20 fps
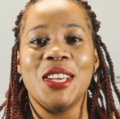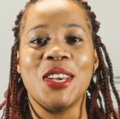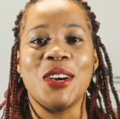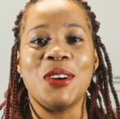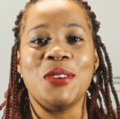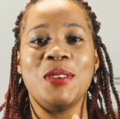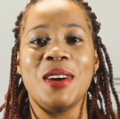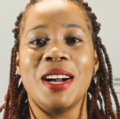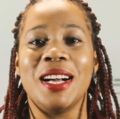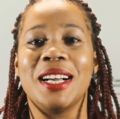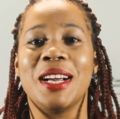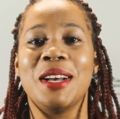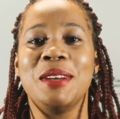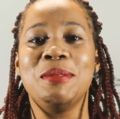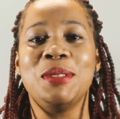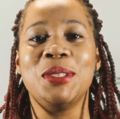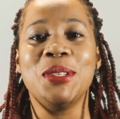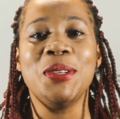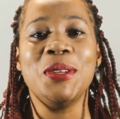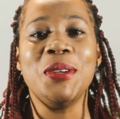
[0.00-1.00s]

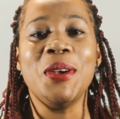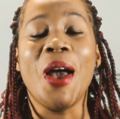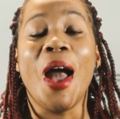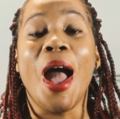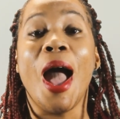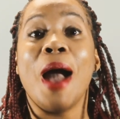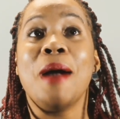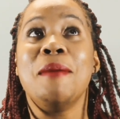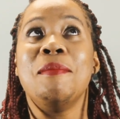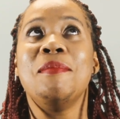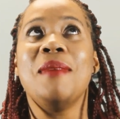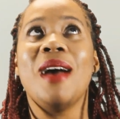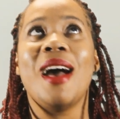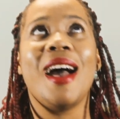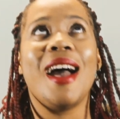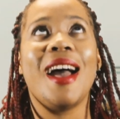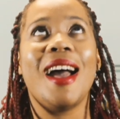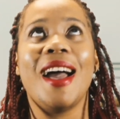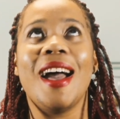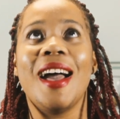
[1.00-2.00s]
Welcome to
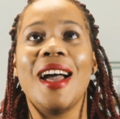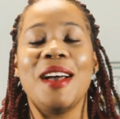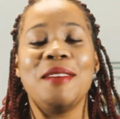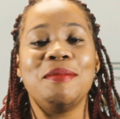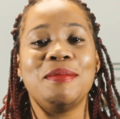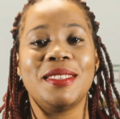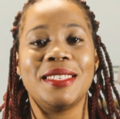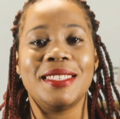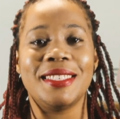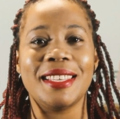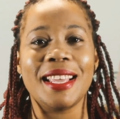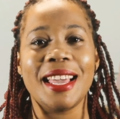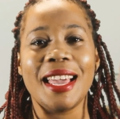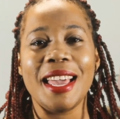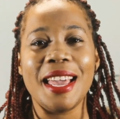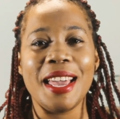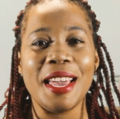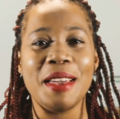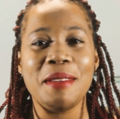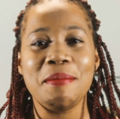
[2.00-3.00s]

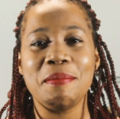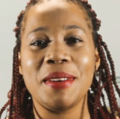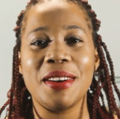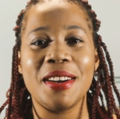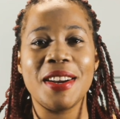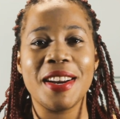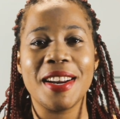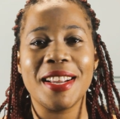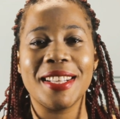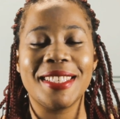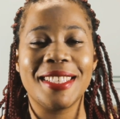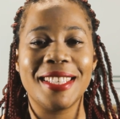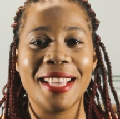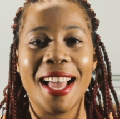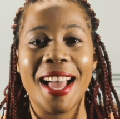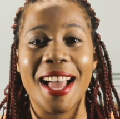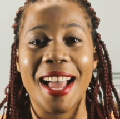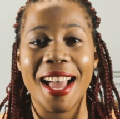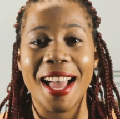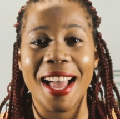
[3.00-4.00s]
Mumzibah
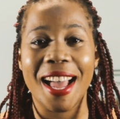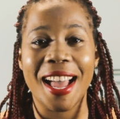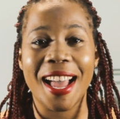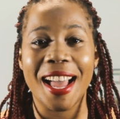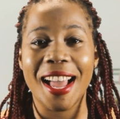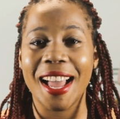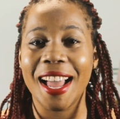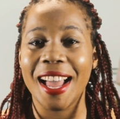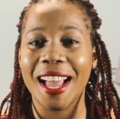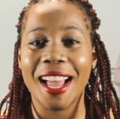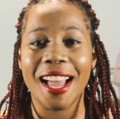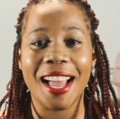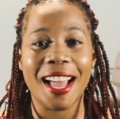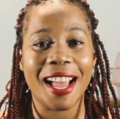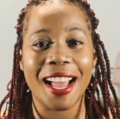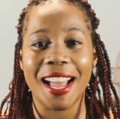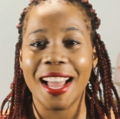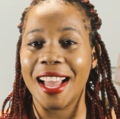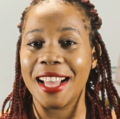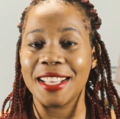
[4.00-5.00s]

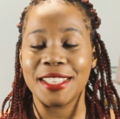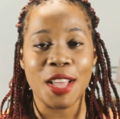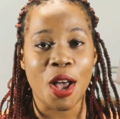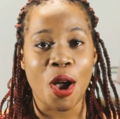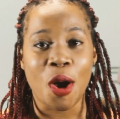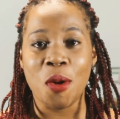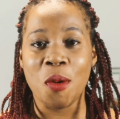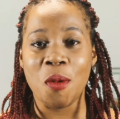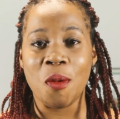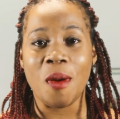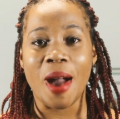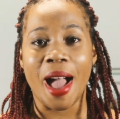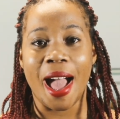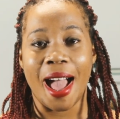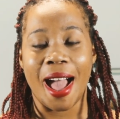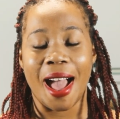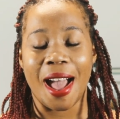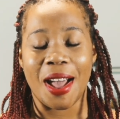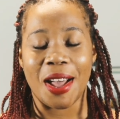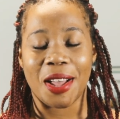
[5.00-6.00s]
Tat.
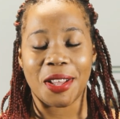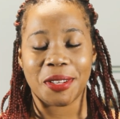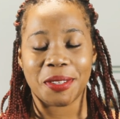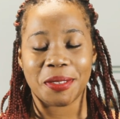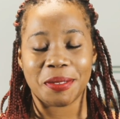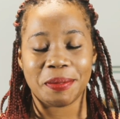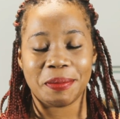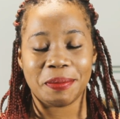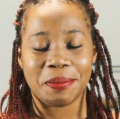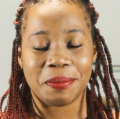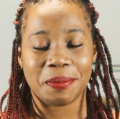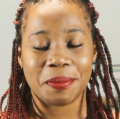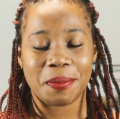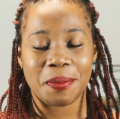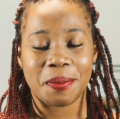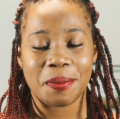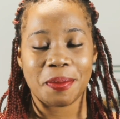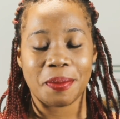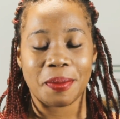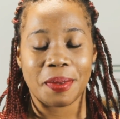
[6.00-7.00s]
Wow.
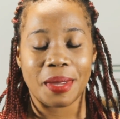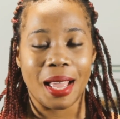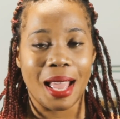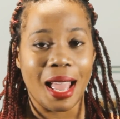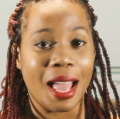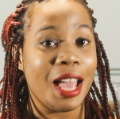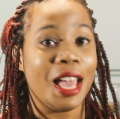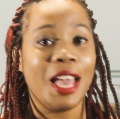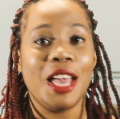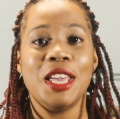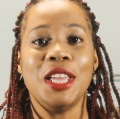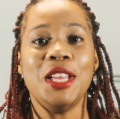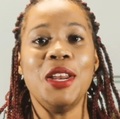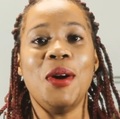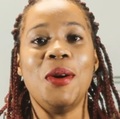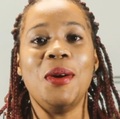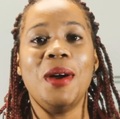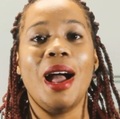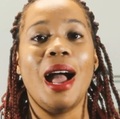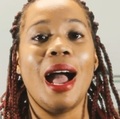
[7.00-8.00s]
You
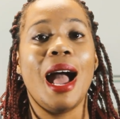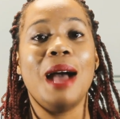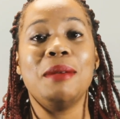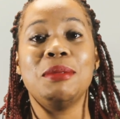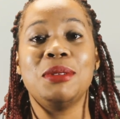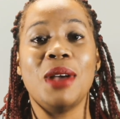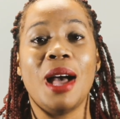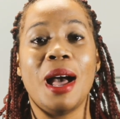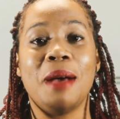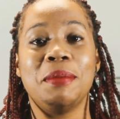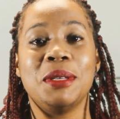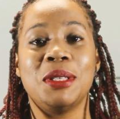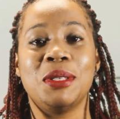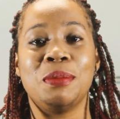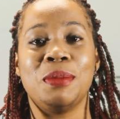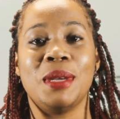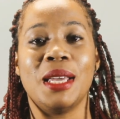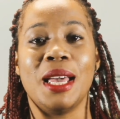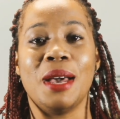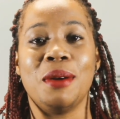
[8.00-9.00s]
know, I'm so happy
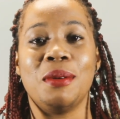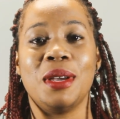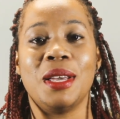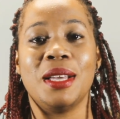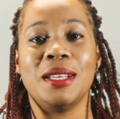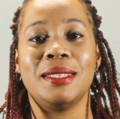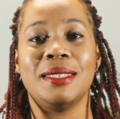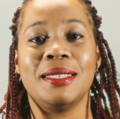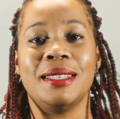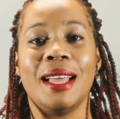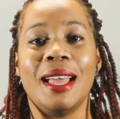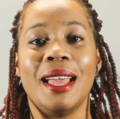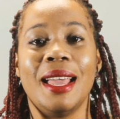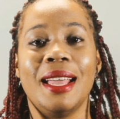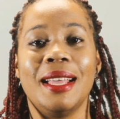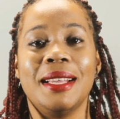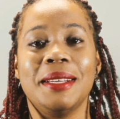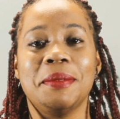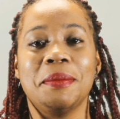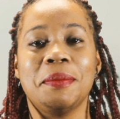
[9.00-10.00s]
to be here with you
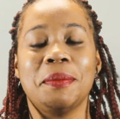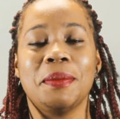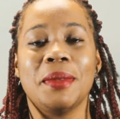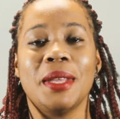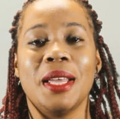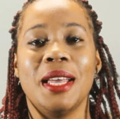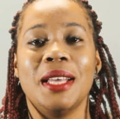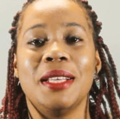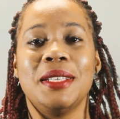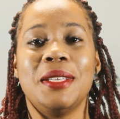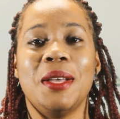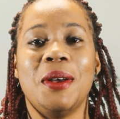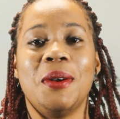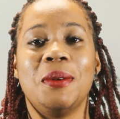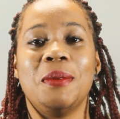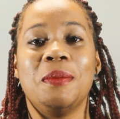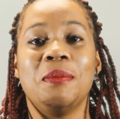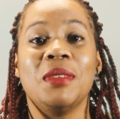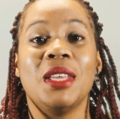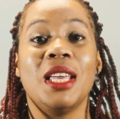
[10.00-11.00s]
today.
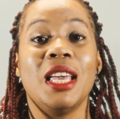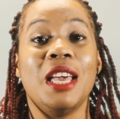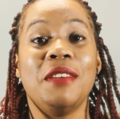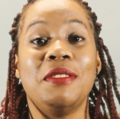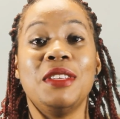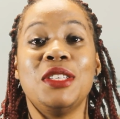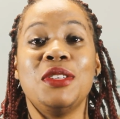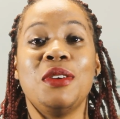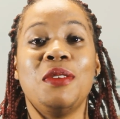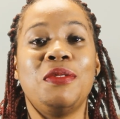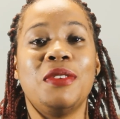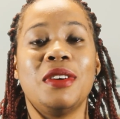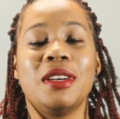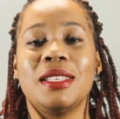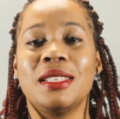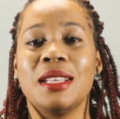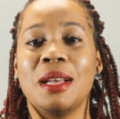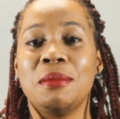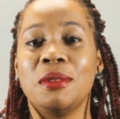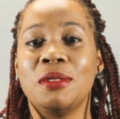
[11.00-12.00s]
So, if this is your
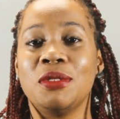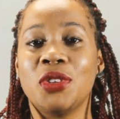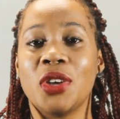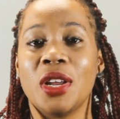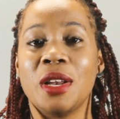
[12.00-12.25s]
first time of